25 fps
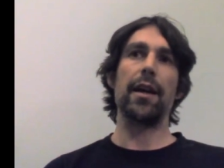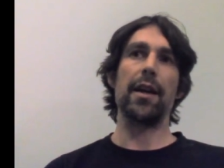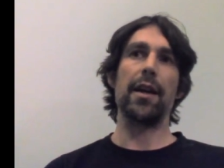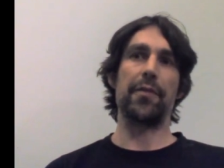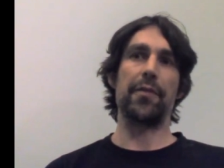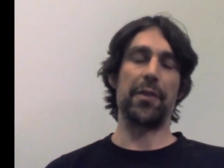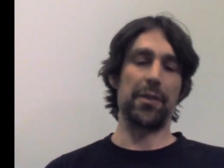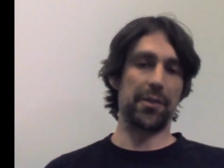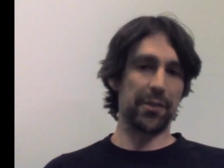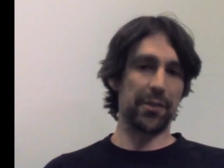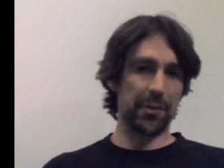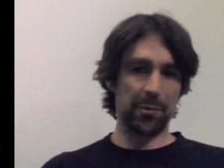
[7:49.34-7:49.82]

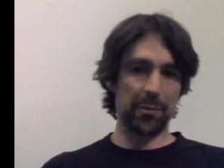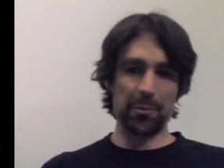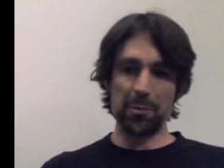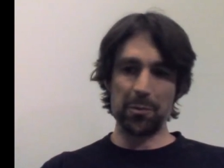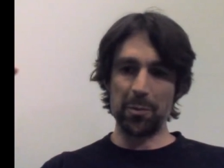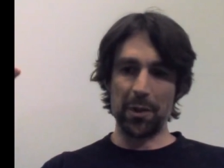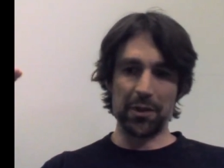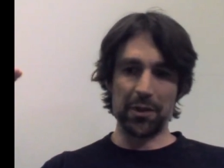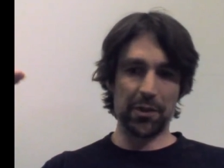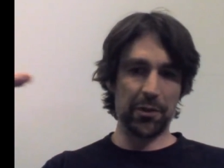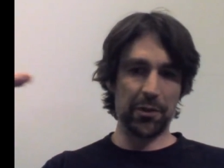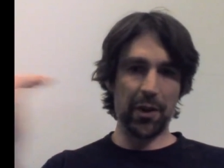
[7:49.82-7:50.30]
If
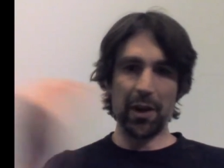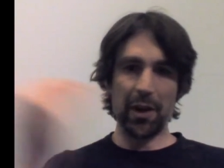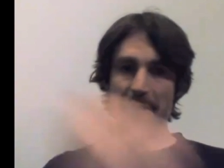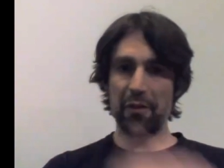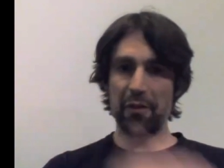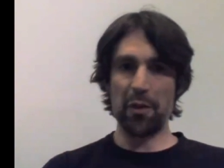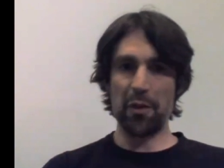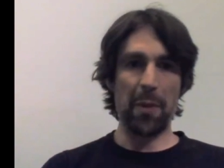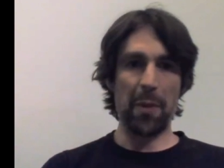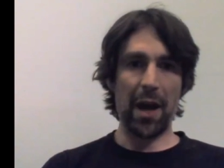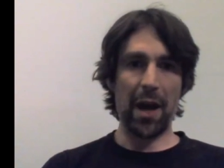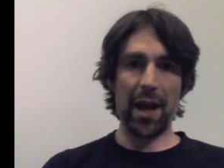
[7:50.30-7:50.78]
we're straight
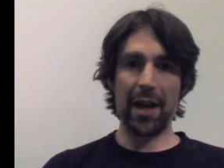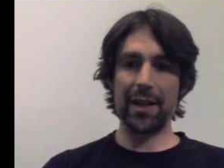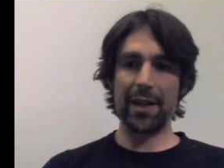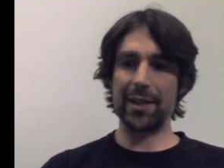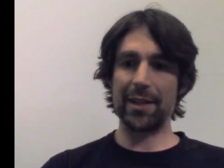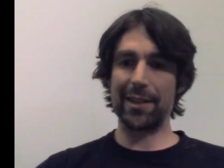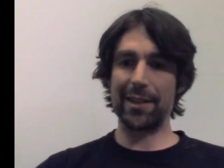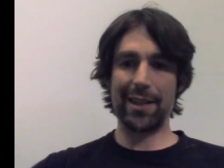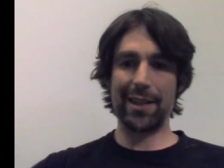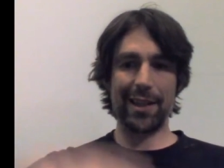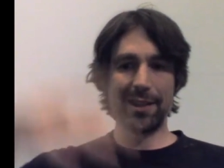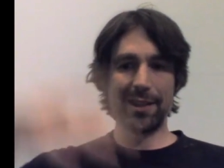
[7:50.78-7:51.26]
off the
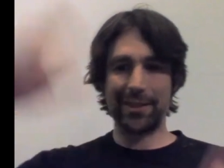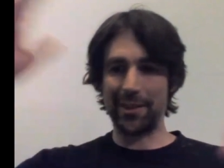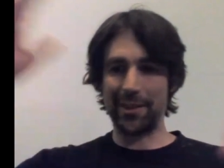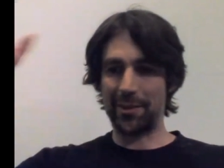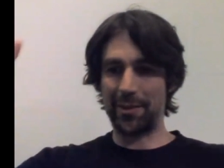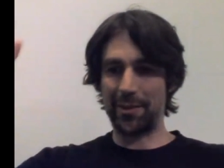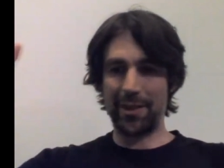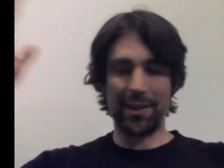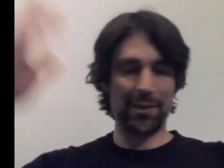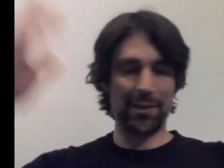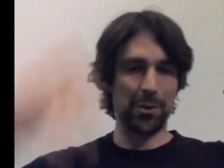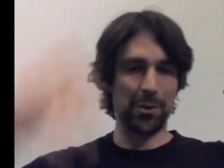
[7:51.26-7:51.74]
bat,
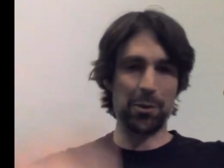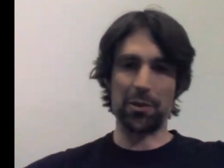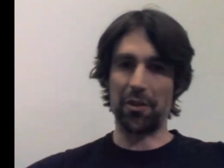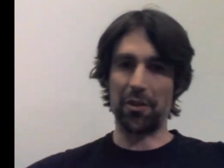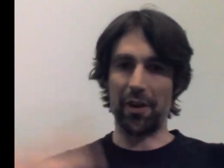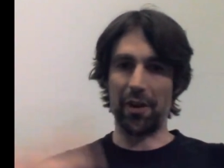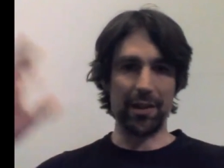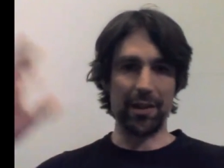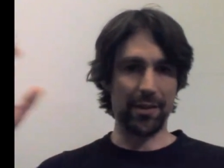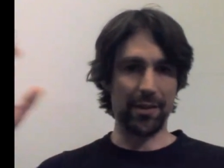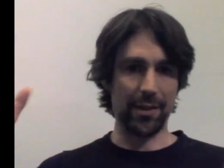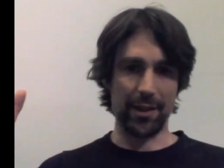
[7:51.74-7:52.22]
it's all
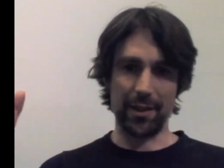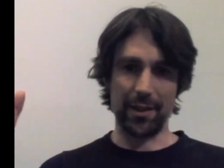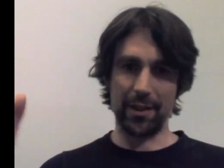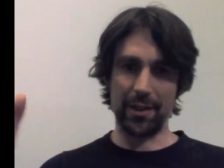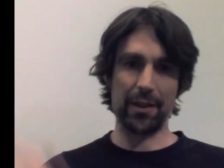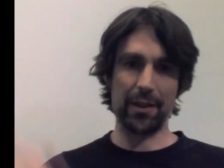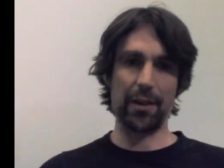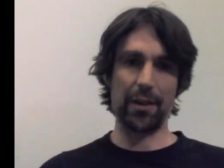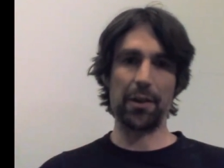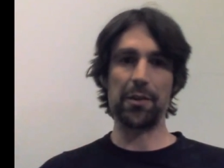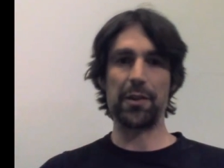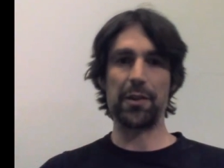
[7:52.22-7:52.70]
crazy,
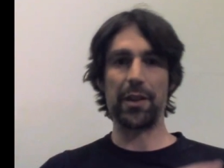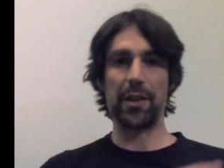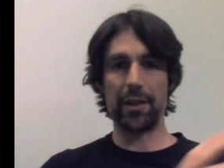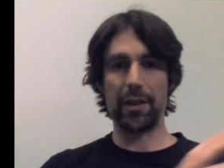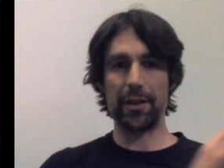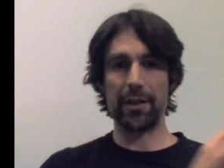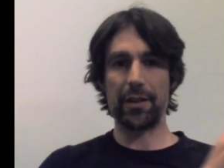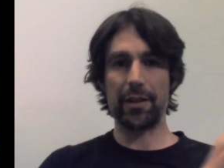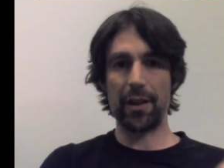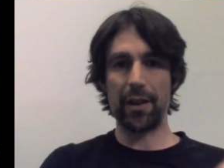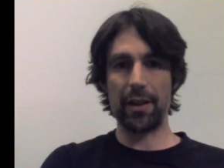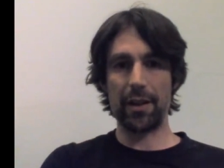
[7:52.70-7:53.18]
so you're
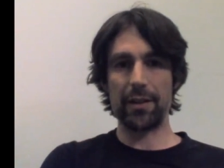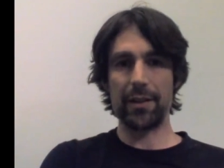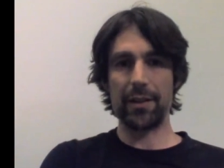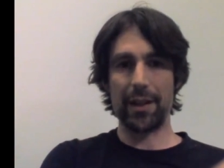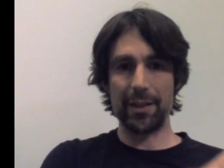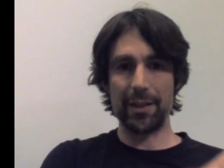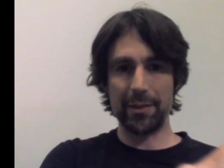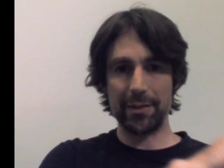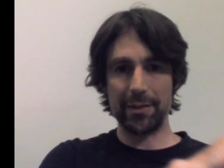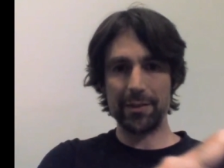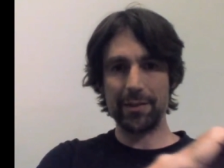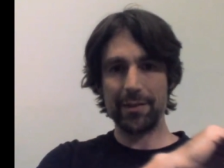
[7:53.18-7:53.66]
going to gotta
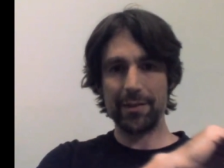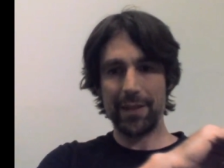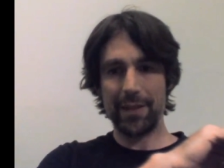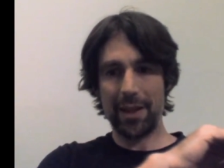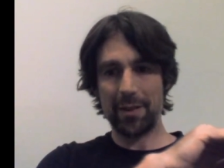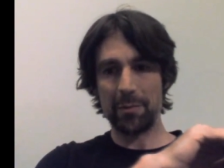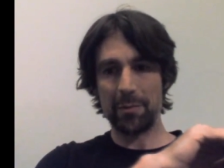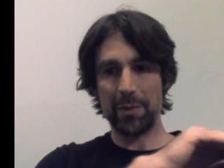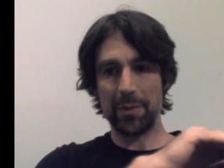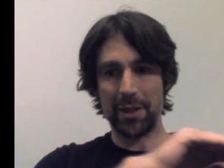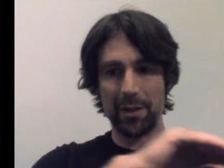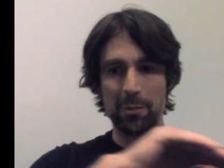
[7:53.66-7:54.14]

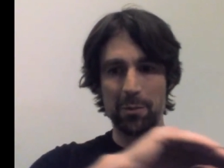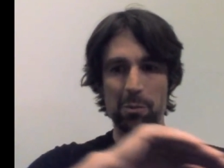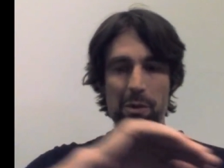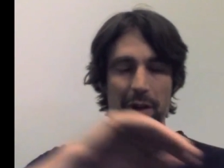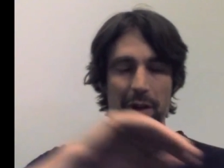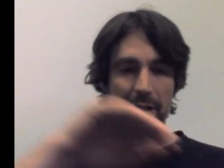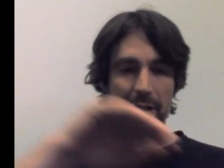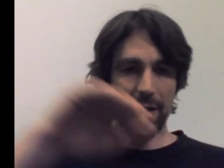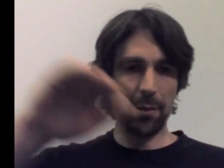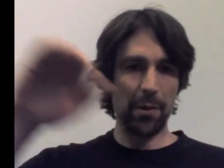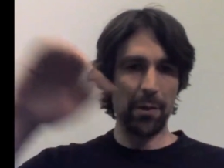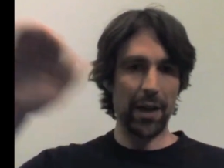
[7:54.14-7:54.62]
let them kind of
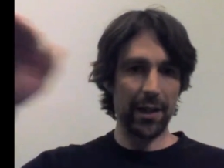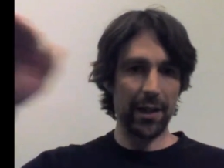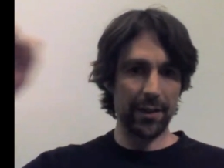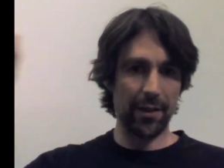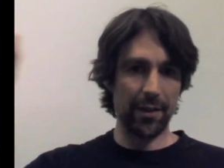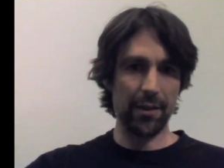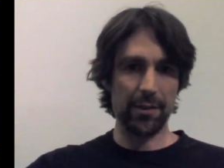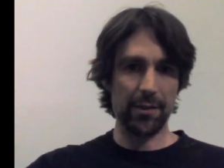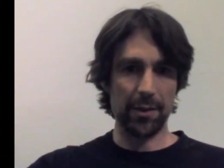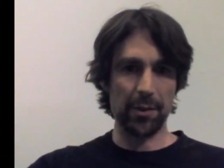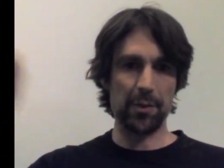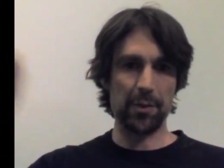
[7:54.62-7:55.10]
work their way
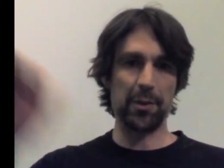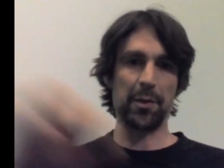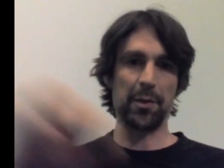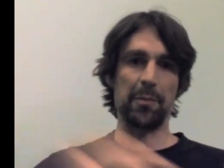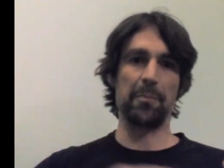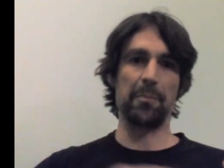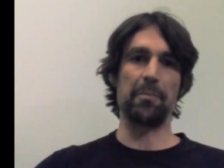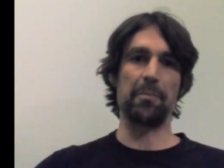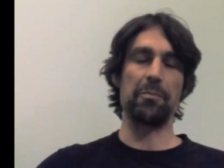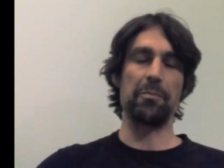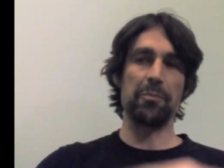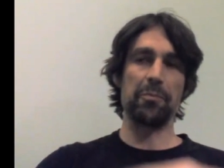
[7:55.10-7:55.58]
into the
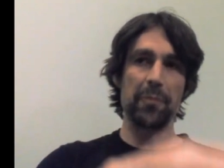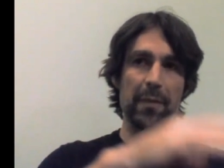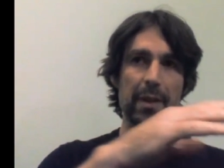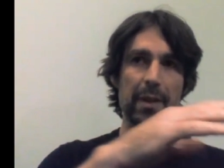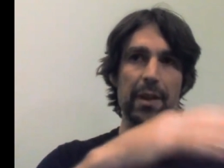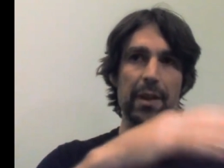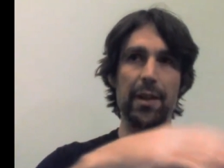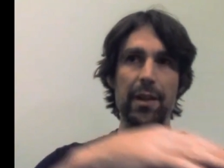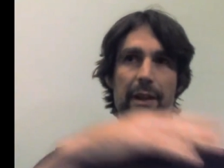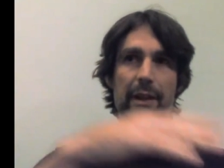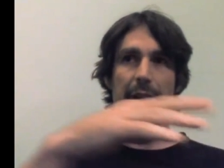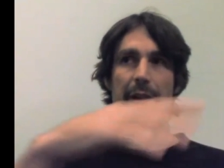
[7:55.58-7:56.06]
system,
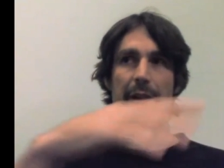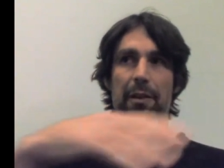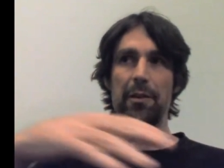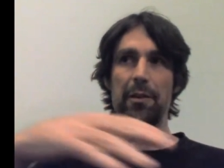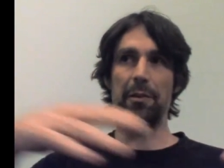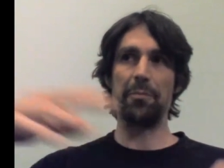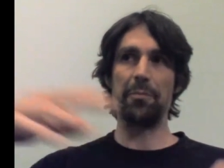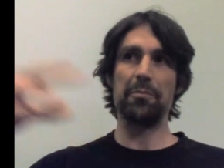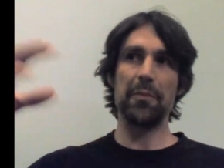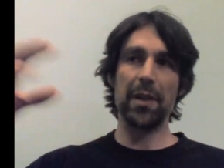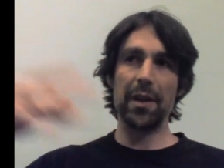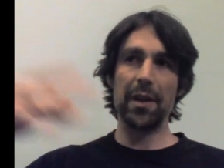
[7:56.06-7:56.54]

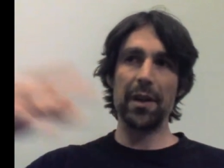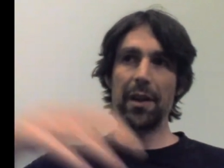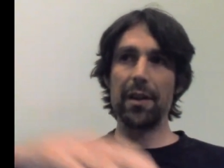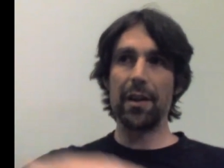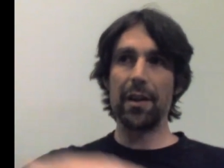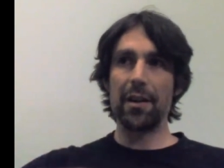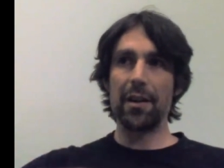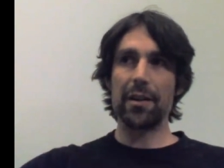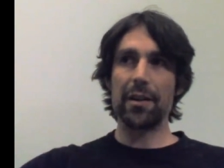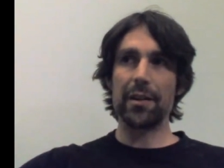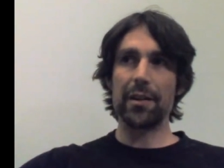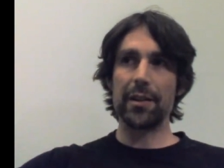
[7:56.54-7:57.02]

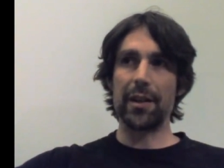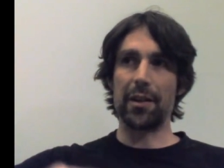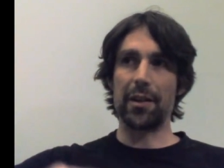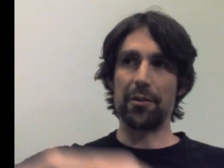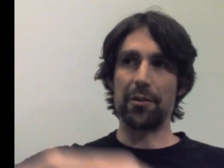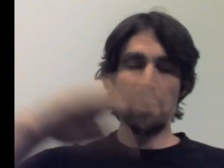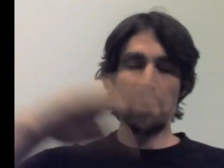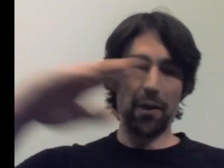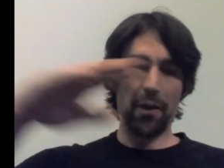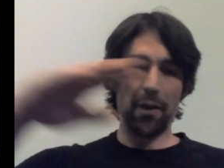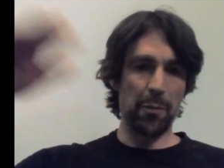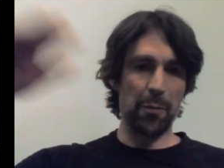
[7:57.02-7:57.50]
get
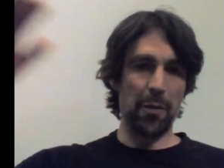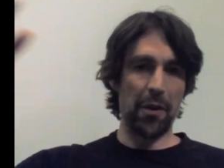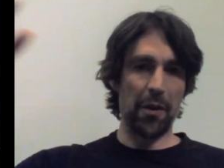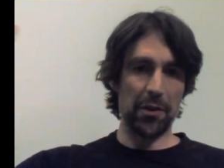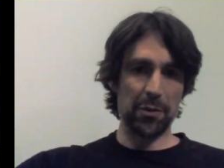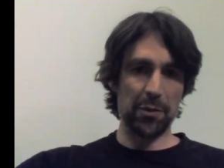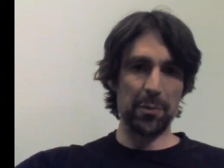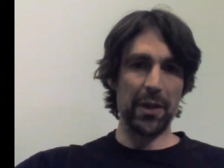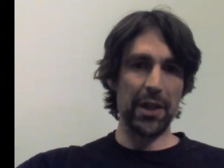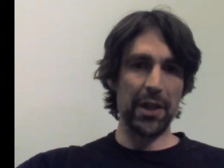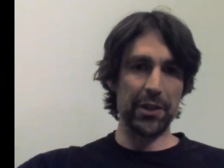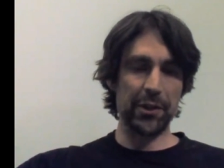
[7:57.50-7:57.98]
a rough
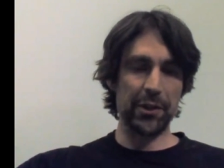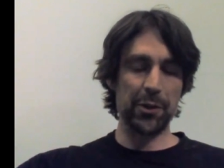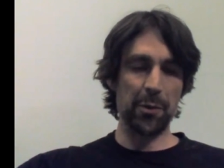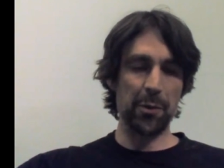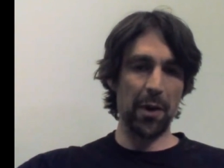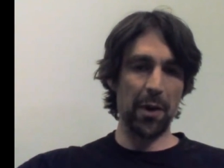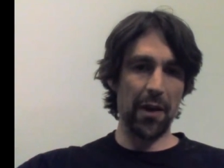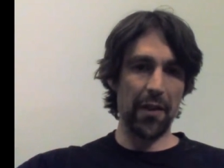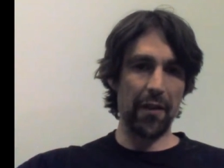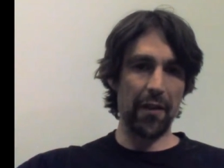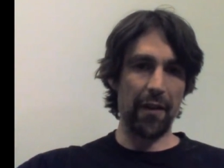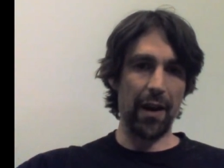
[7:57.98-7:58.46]
approximation to
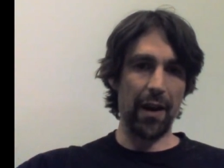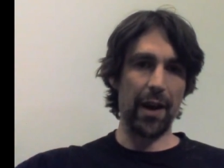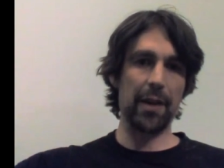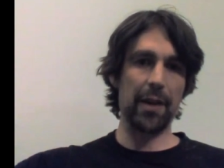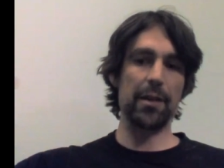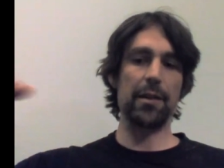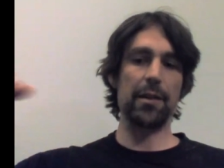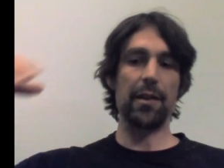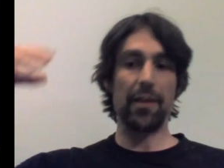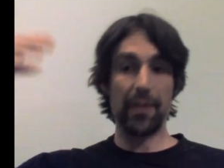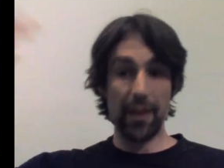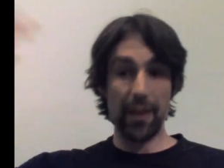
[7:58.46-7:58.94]
where they're
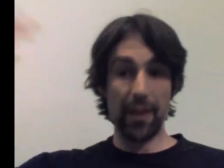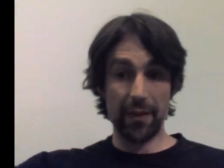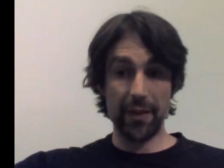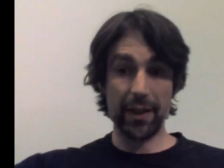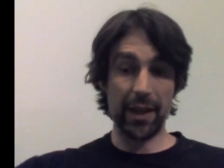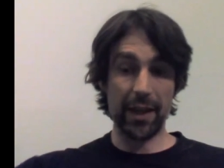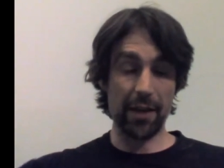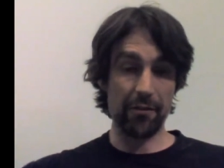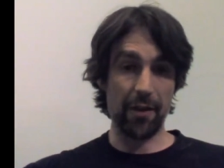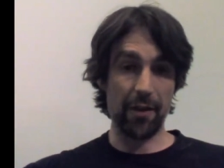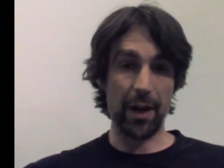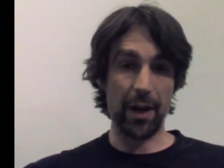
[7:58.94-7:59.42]
at, then
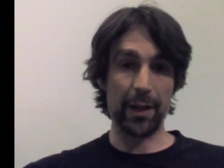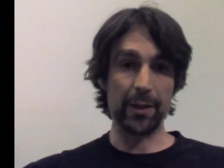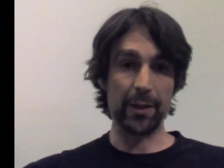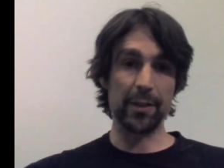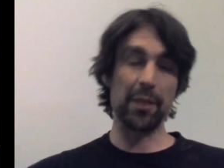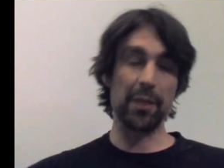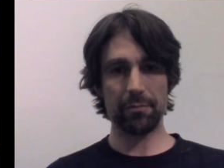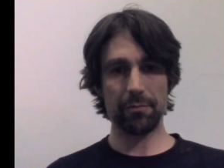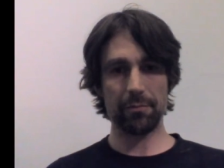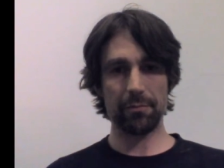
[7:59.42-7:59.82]
they get ranked.